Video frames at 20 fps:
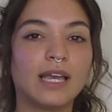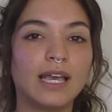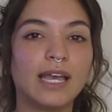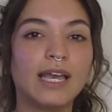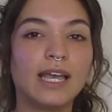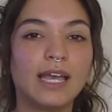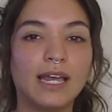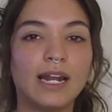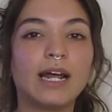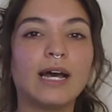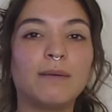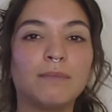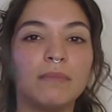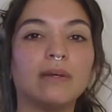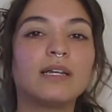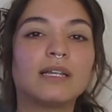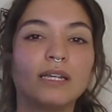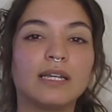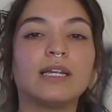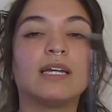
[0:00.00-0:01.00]
And I'm
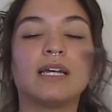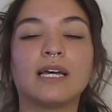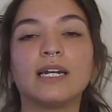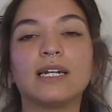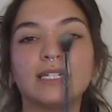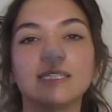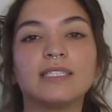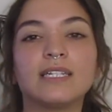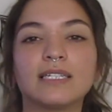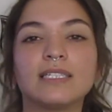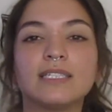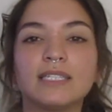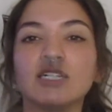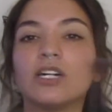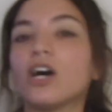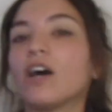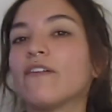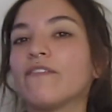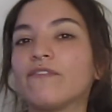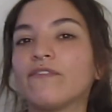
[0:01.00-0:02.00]
going to dust it
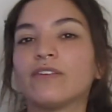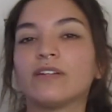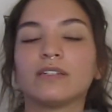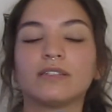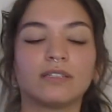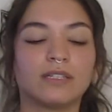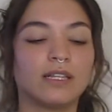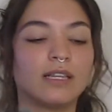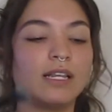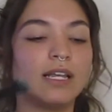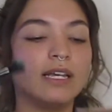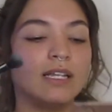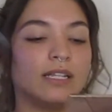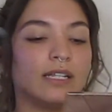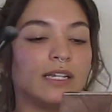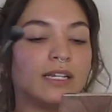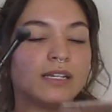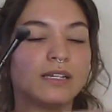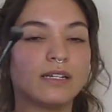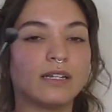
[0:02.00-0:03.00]
off
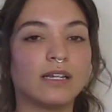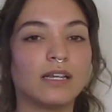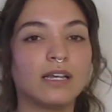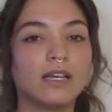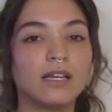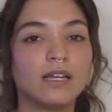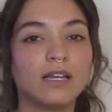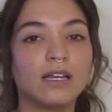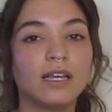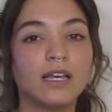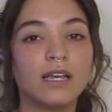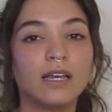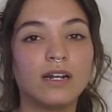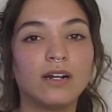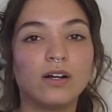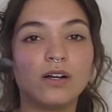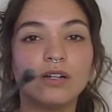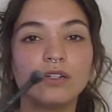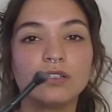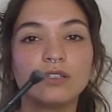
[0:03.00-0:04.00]
lightly. And
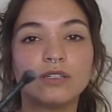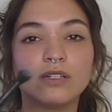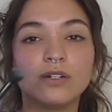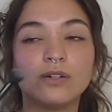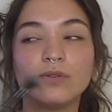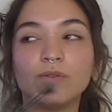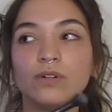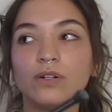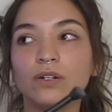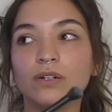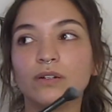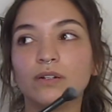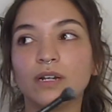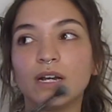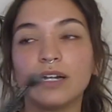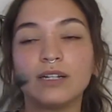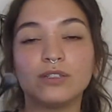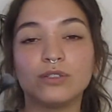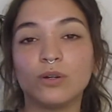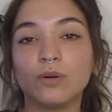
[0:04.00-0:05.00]
also,
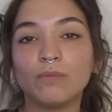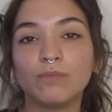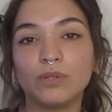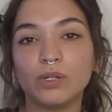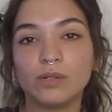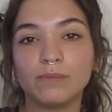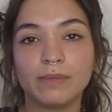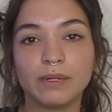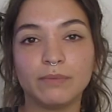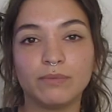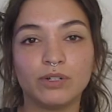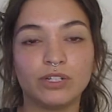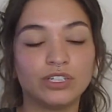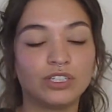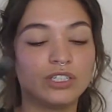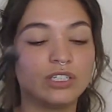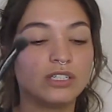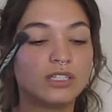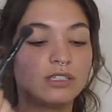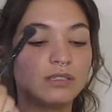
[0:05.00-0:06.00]
I don't blow on my
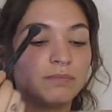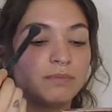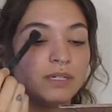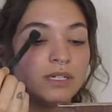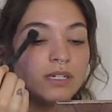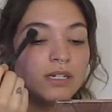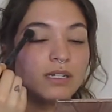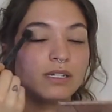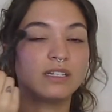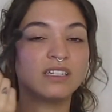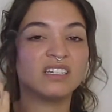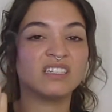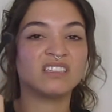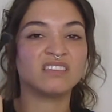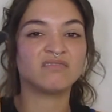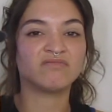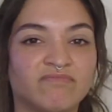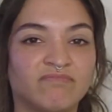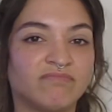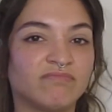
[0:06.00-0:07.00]
brushes because